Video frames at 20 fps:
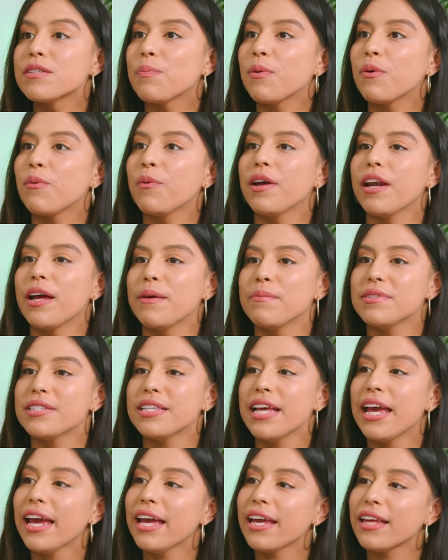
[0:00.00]
But what I'm
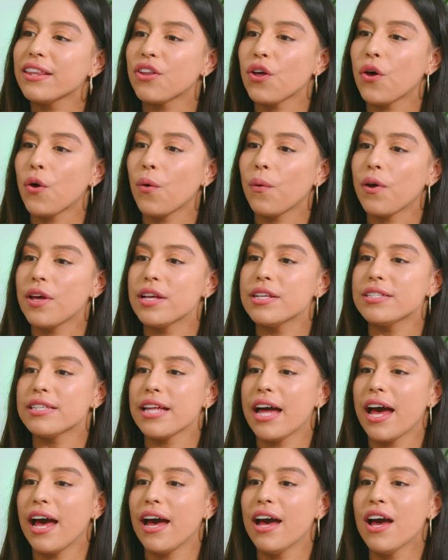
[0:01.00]
saying though is
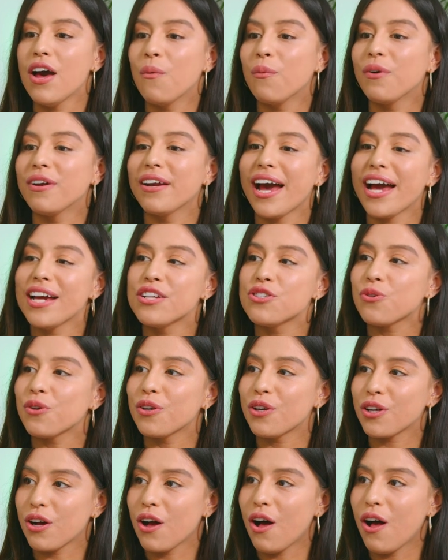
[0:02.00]
that when I join
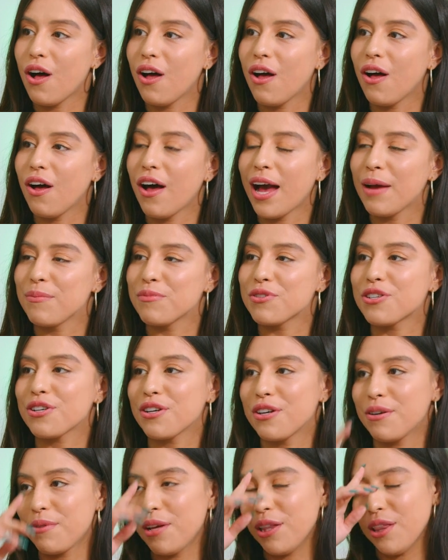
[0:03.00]
a call, I'm
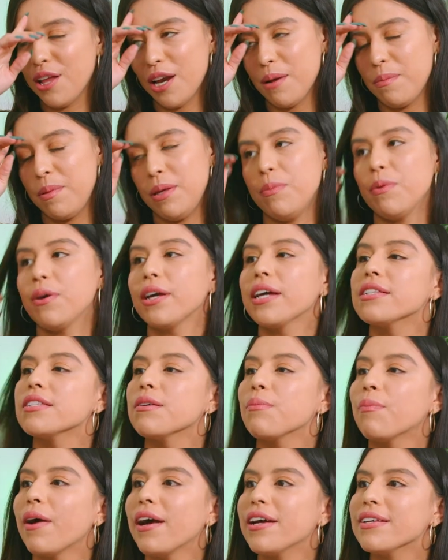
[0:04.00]
sure a lot of people get
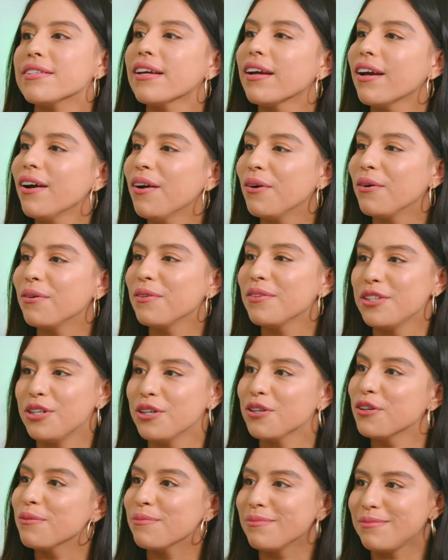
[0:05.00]
surprised, like, oh,
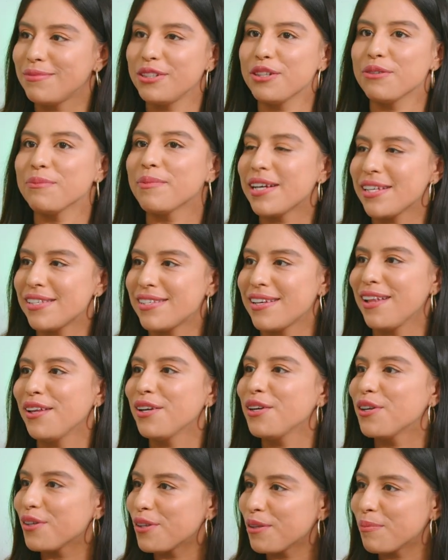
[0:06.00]
you're my seller,
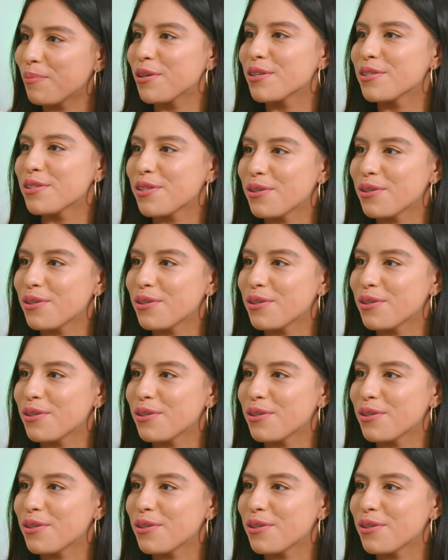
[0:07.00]
you're the person